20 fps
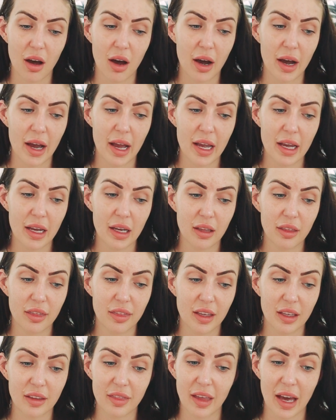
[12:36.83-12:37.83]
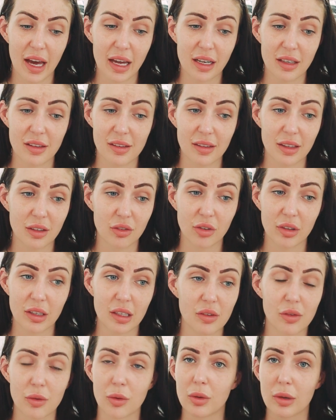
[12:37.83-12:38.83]
I think that is
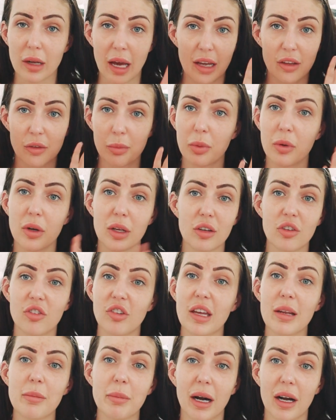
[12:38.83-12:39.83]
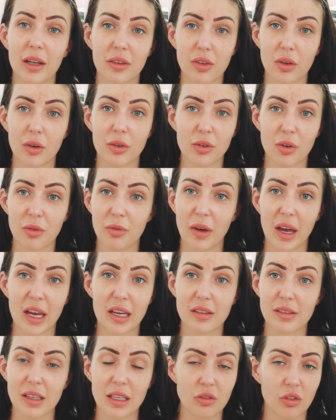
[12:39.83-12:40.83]
literally as good as putting a sheet mask on your
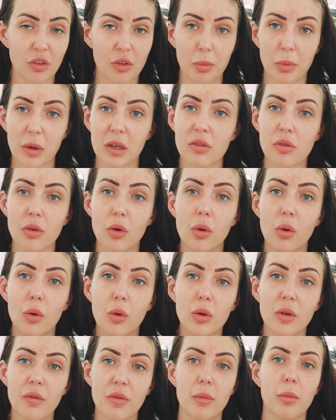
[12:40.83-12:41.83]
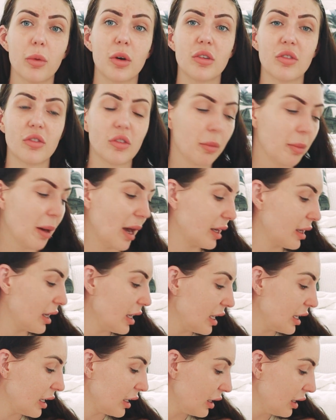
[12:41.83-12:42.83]
face. It just brings all of the moisture back
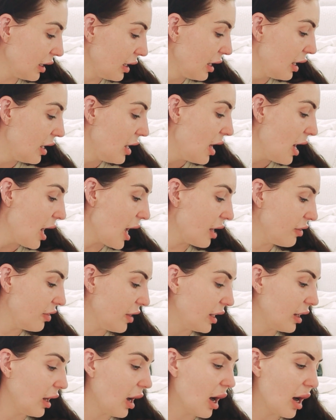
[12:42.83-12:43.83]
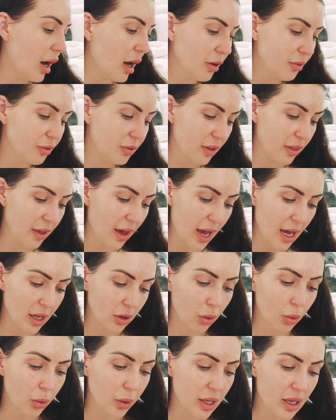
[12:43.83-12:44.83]
in. And then after
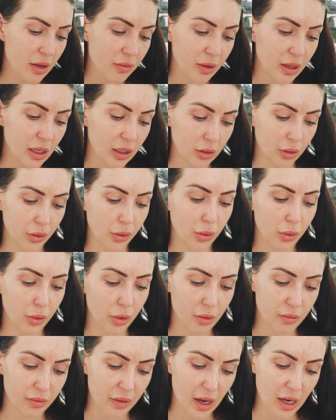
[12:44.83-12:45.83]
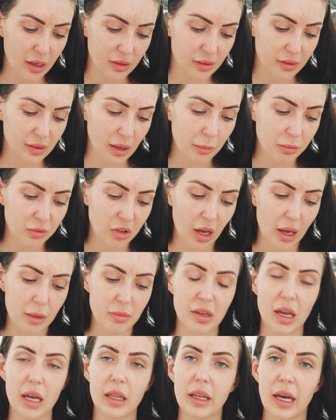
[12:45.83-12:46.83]
that, or even in lieu of that, sometimes I